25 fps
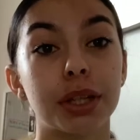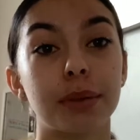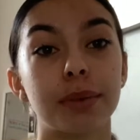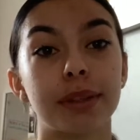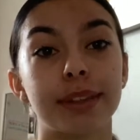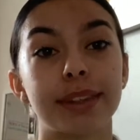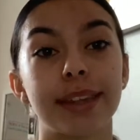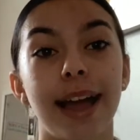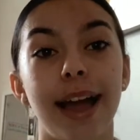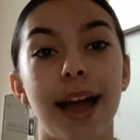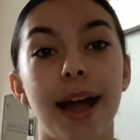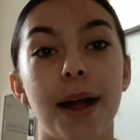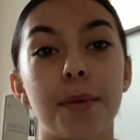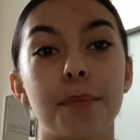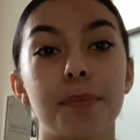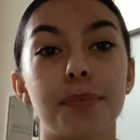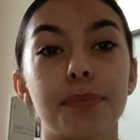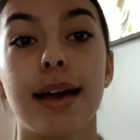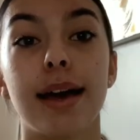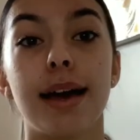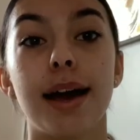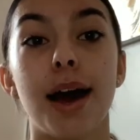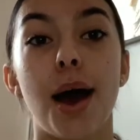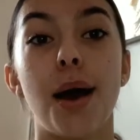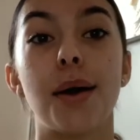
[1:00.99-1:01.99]
with that.
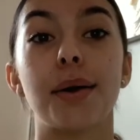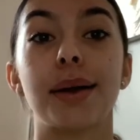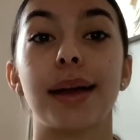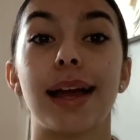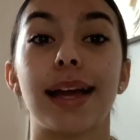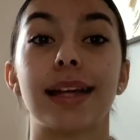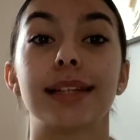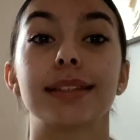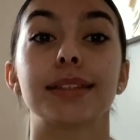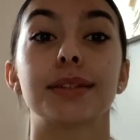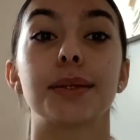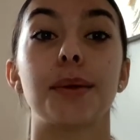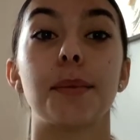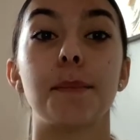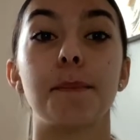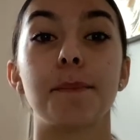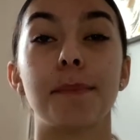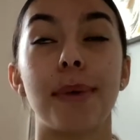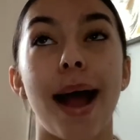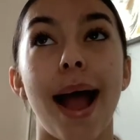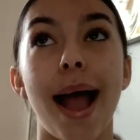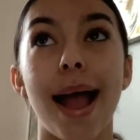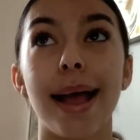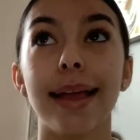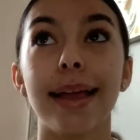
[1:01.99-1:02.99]
Okay, so
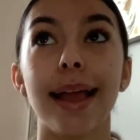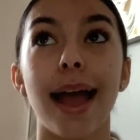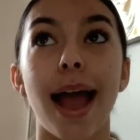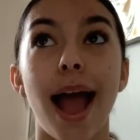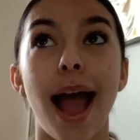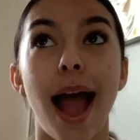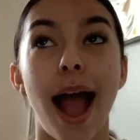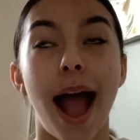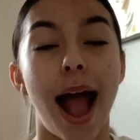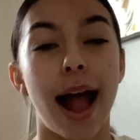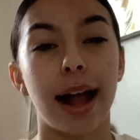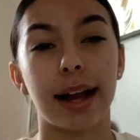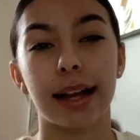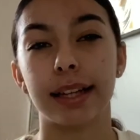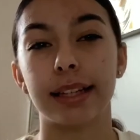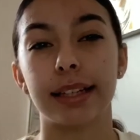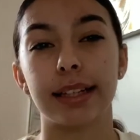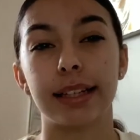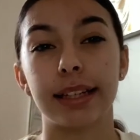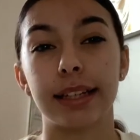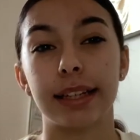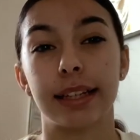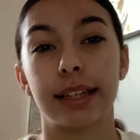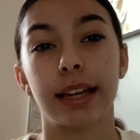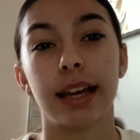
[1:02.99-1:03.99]
my
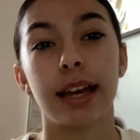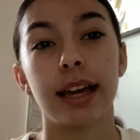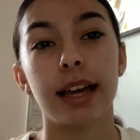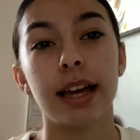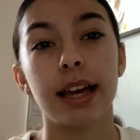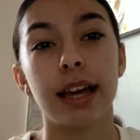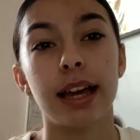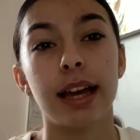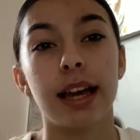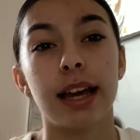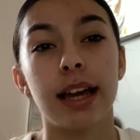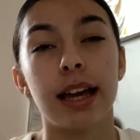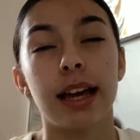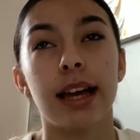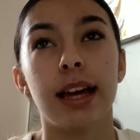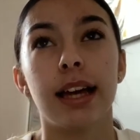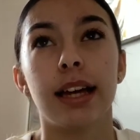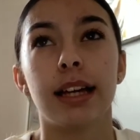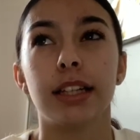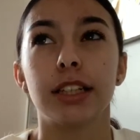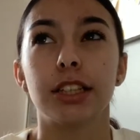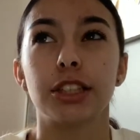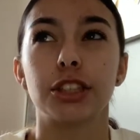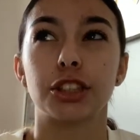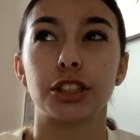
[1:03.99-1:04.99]
acne
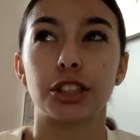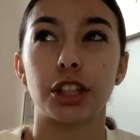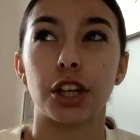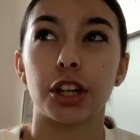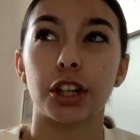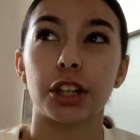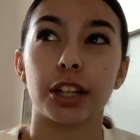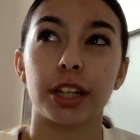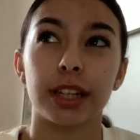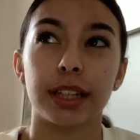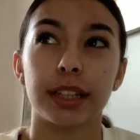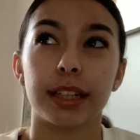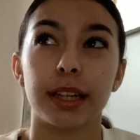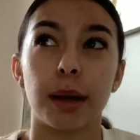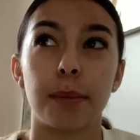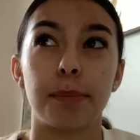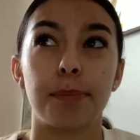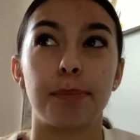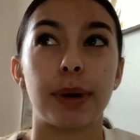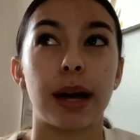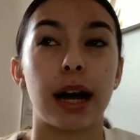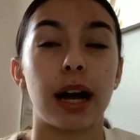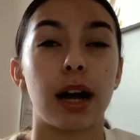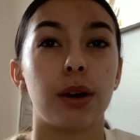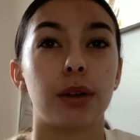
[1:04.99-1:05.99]
started
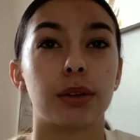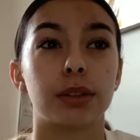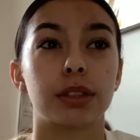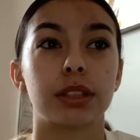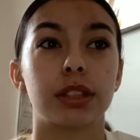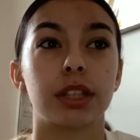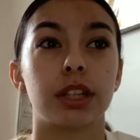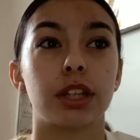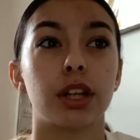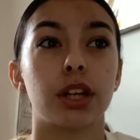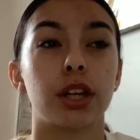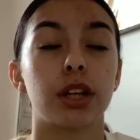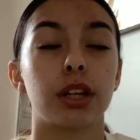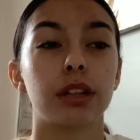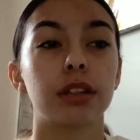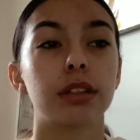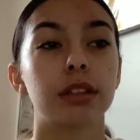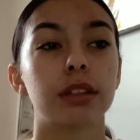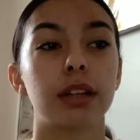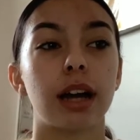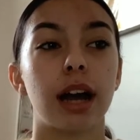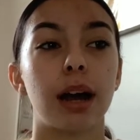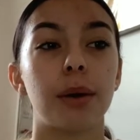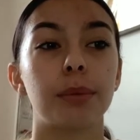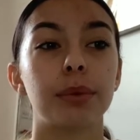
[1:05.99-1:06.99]
about,
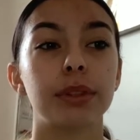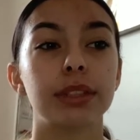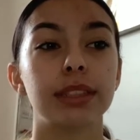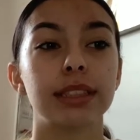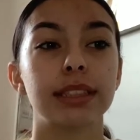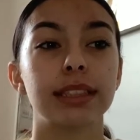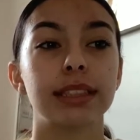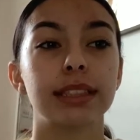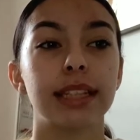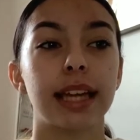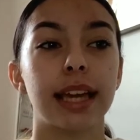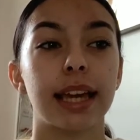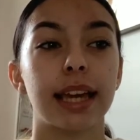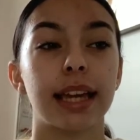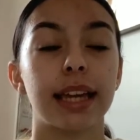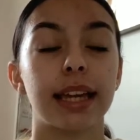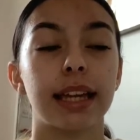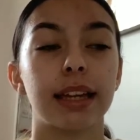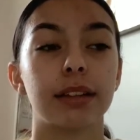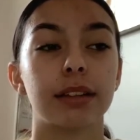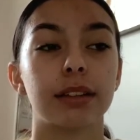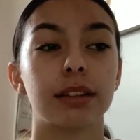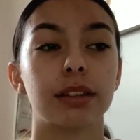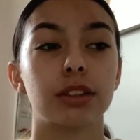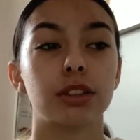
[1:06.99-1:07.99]
I would say,
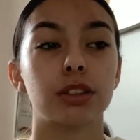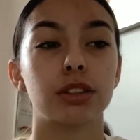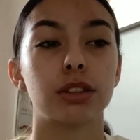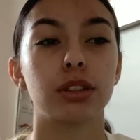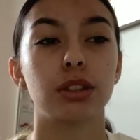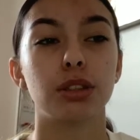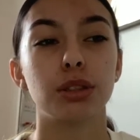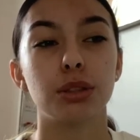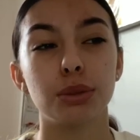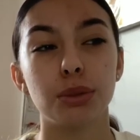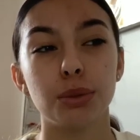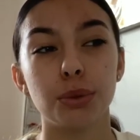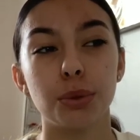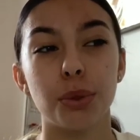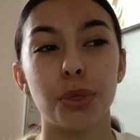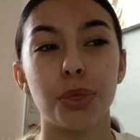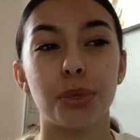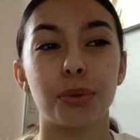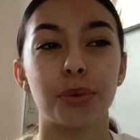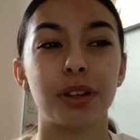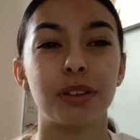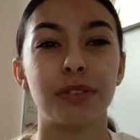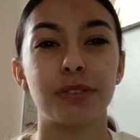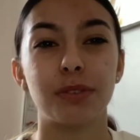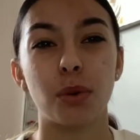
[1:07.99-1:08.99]
2,
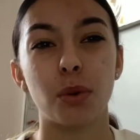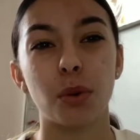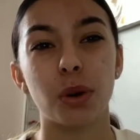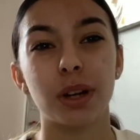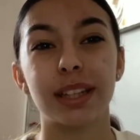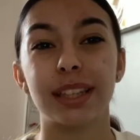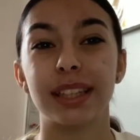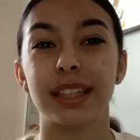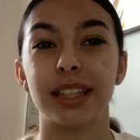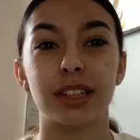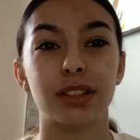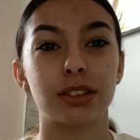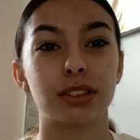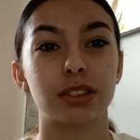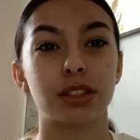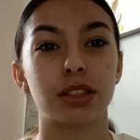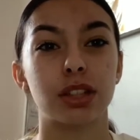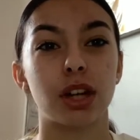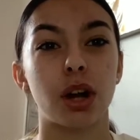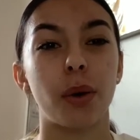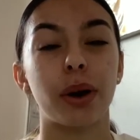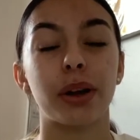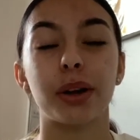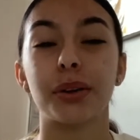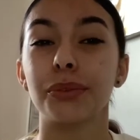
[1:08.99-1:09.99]
3, 4 years
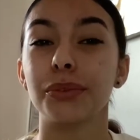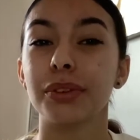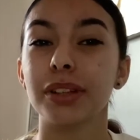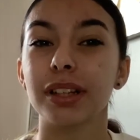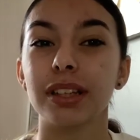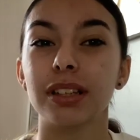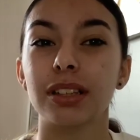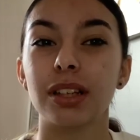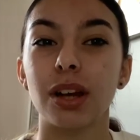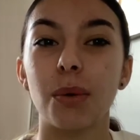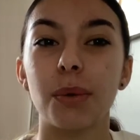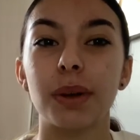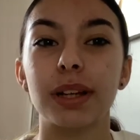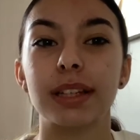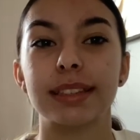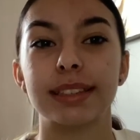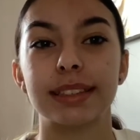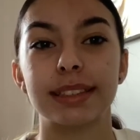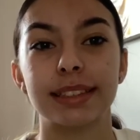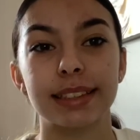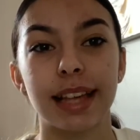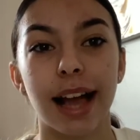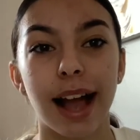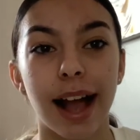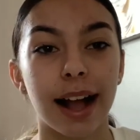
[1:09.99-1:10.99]
ago. I don't really know
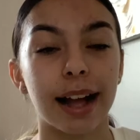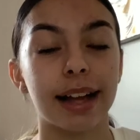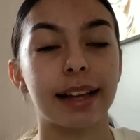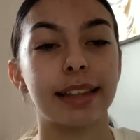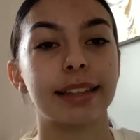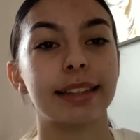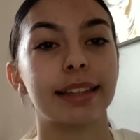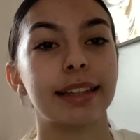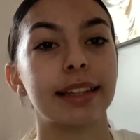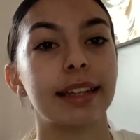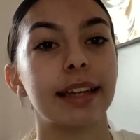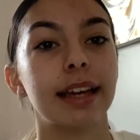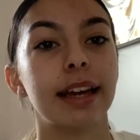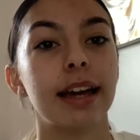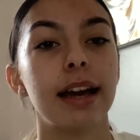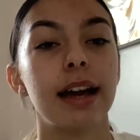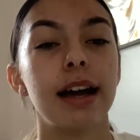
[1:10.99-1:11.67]
exactly,